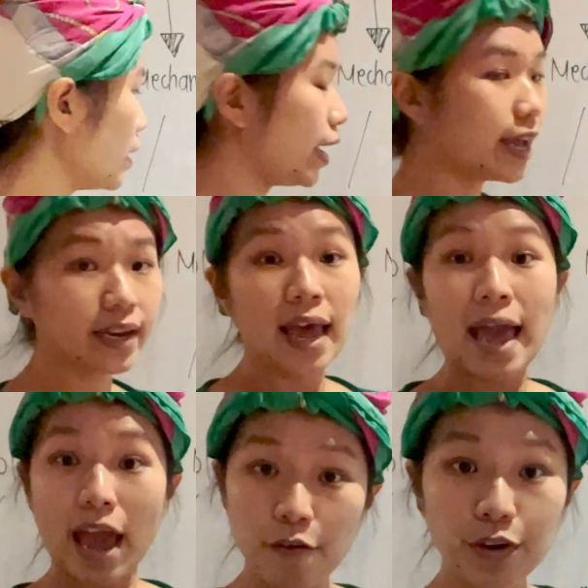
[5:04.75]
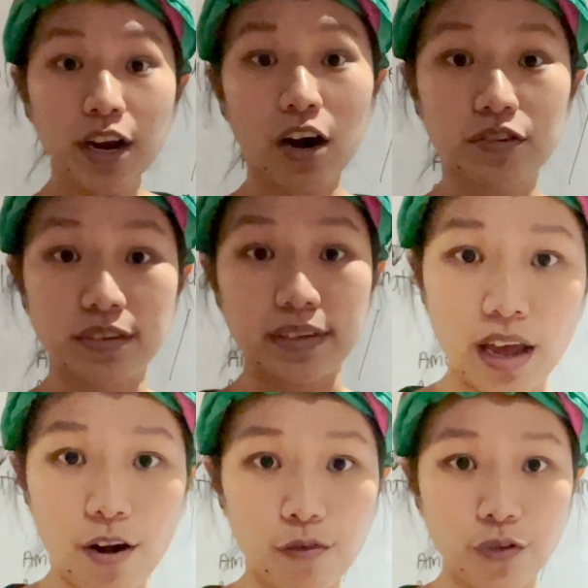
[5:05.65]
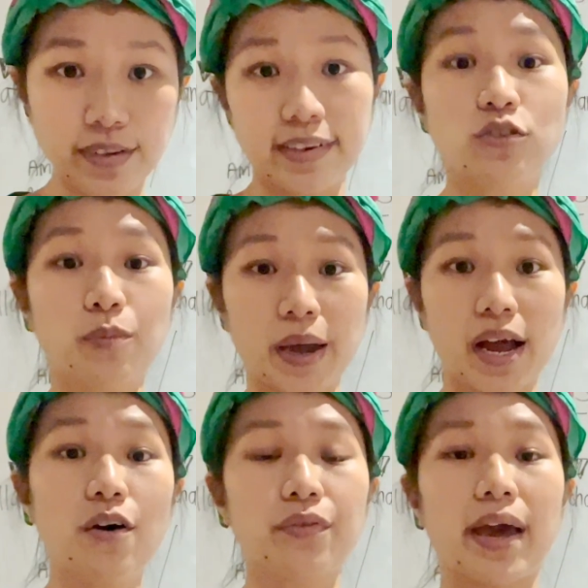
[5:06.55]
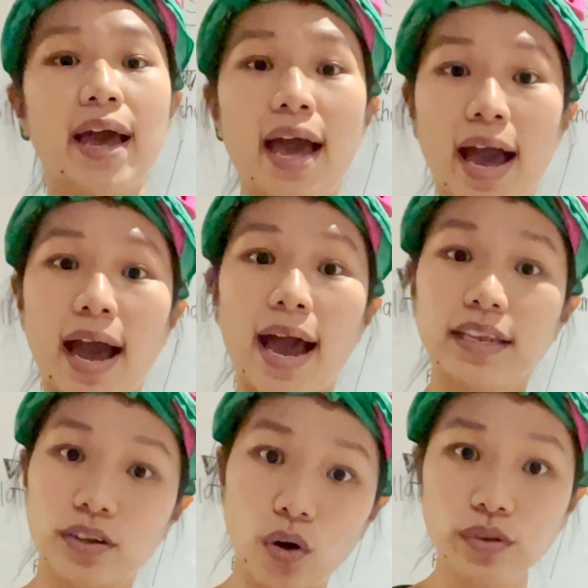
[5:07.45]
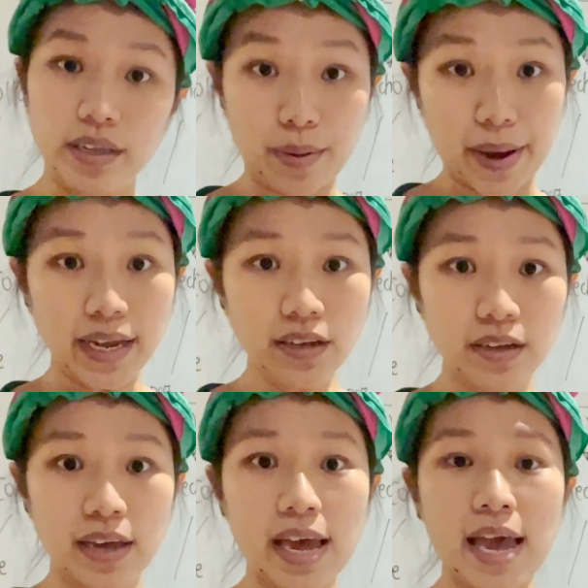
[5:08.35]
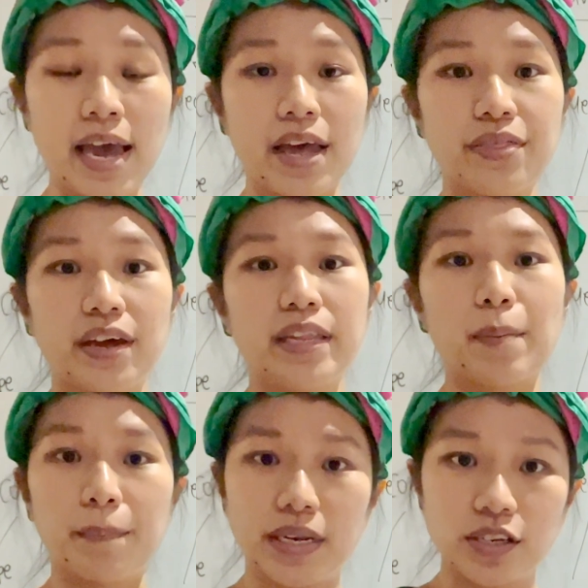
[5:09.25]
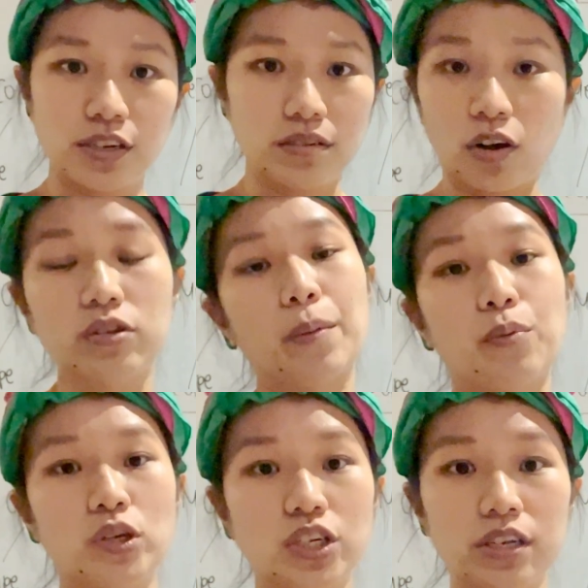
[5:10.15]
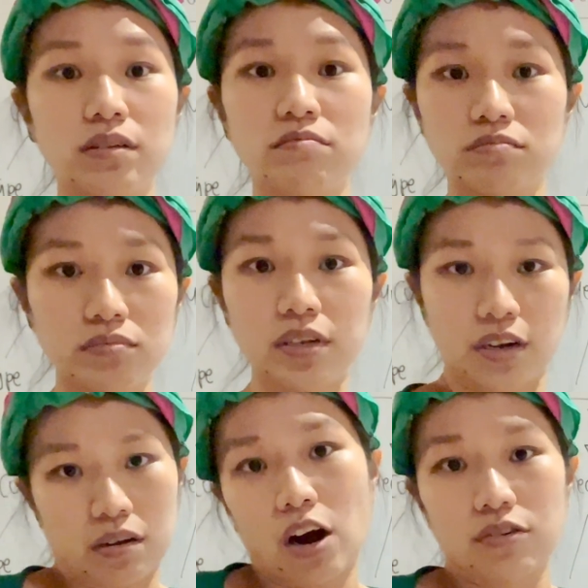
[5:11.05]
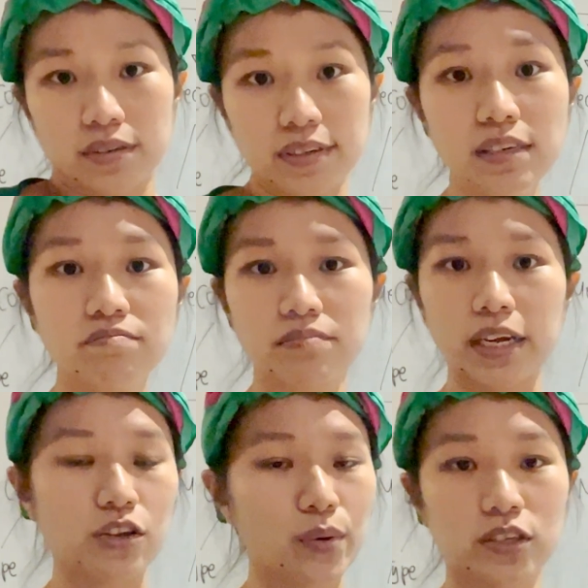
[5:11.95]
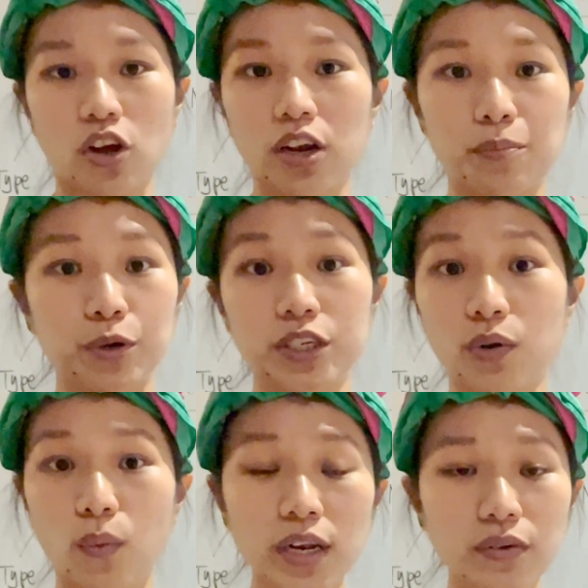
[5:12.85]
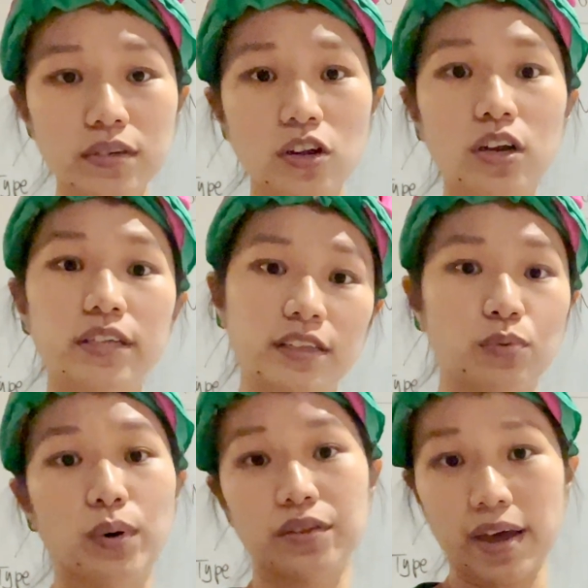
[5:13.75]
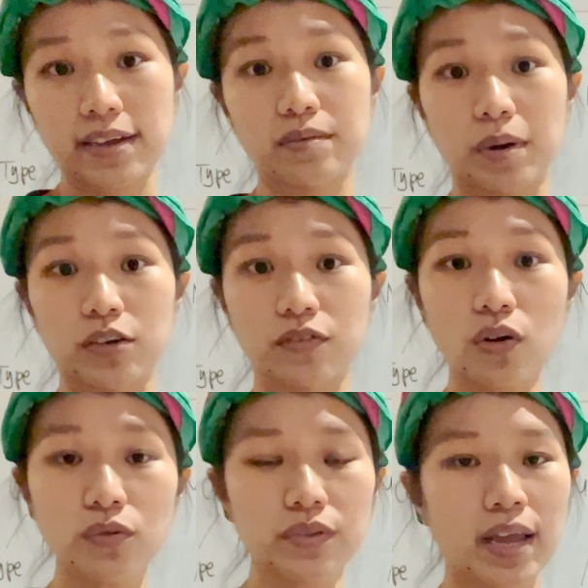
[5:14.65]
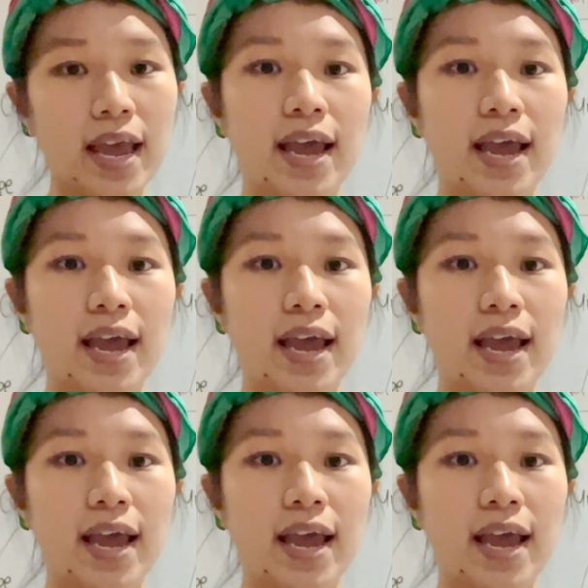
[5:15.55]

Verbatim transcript: And every currency, every central bank out there had gold in the bank, and then they minted or they printed the currency, like US dollar printed $1 that's worth X amount of gold,